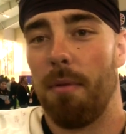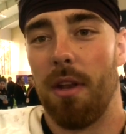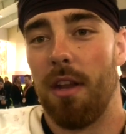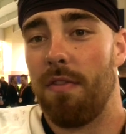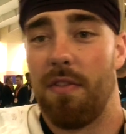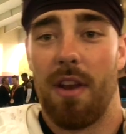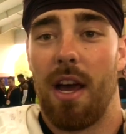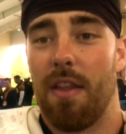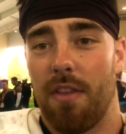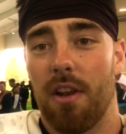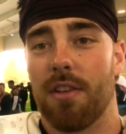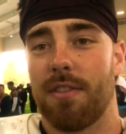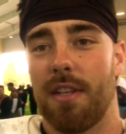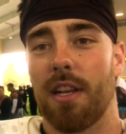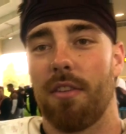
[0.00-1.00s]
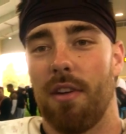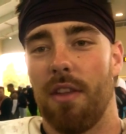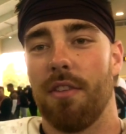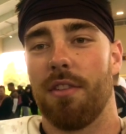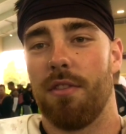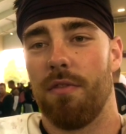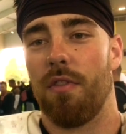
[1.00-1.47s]
But if not, then I'll stick
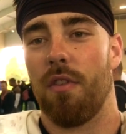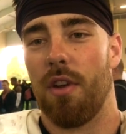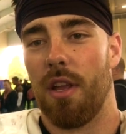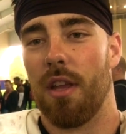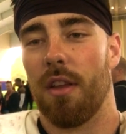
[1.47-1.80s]
around the 240.